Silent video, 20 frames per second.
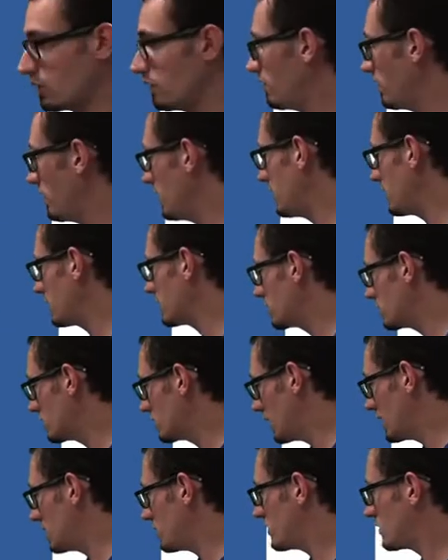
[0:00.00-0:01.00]
heat
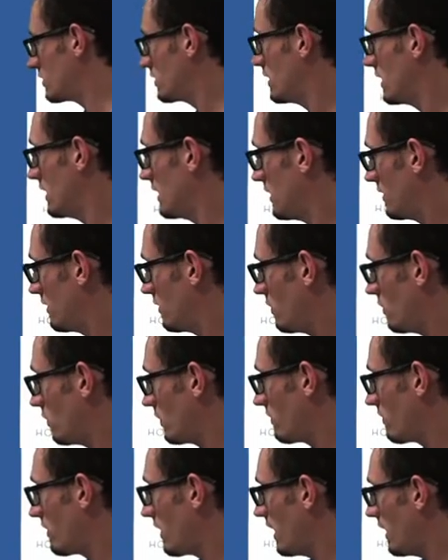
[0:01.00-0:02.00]
exchange,
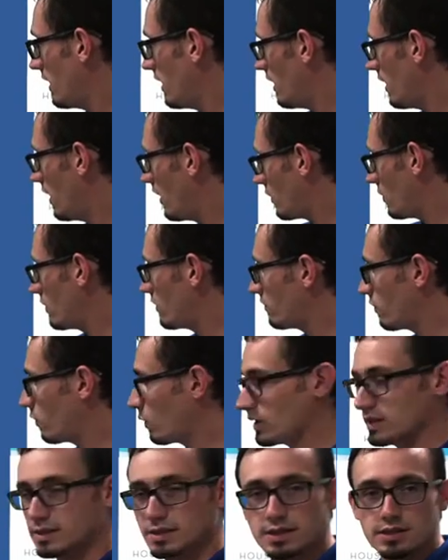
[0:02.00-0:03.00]
we've got
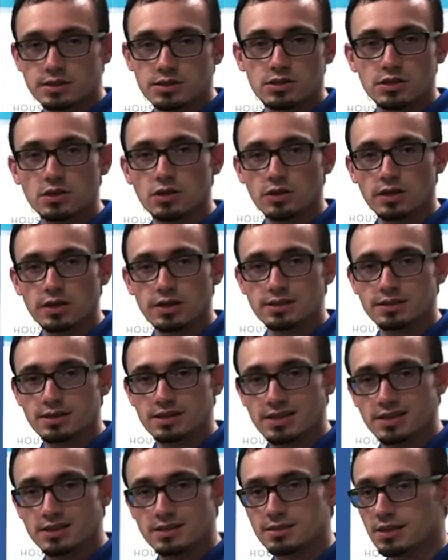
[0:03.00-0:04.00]
146 degrees
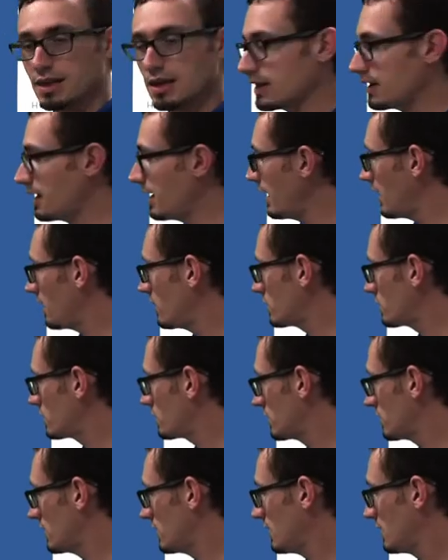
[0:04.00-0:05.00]
inside the house.
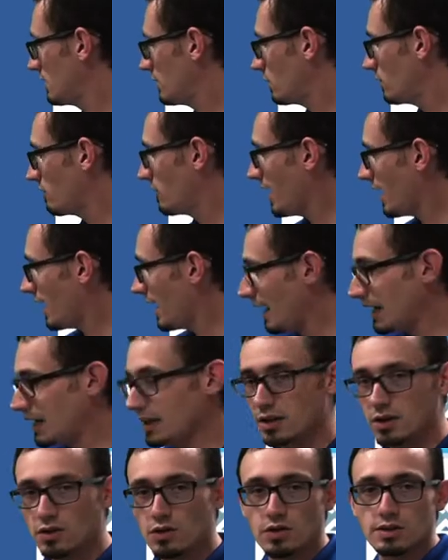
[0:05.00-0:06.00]
We've got 80
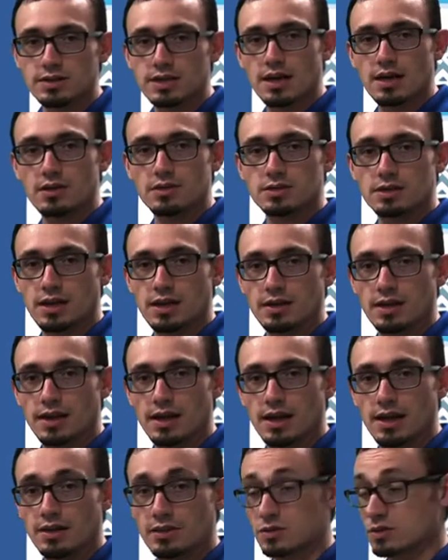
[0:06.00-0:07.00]
degrees outside the
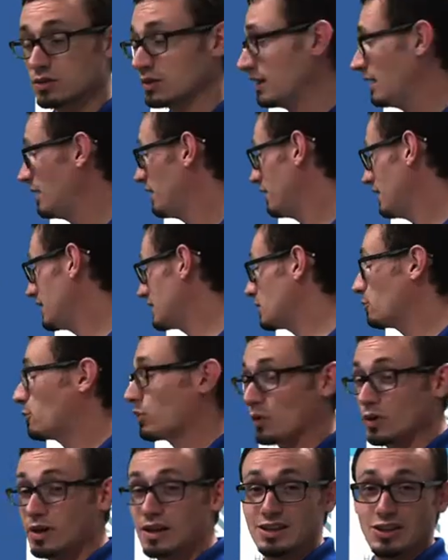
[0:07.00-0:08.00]
house. That's a
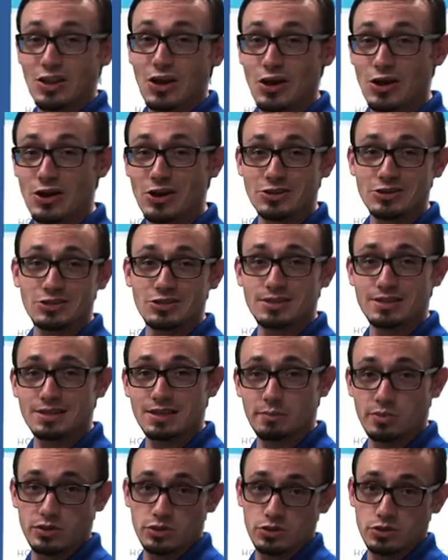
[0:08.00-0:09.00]
pretty large
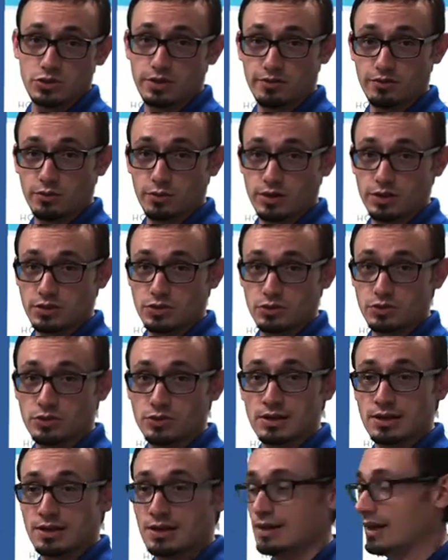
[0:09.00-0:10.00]
temperature differential,
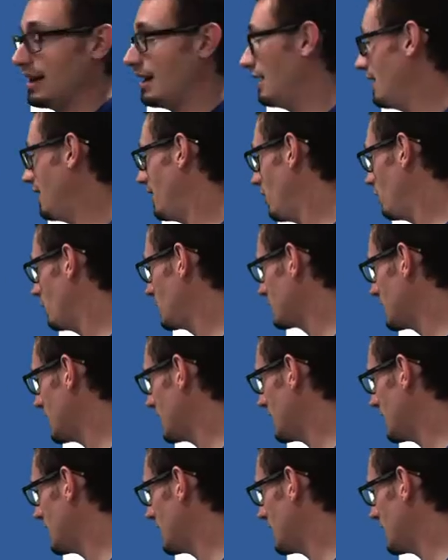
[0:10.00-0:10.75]
almost 80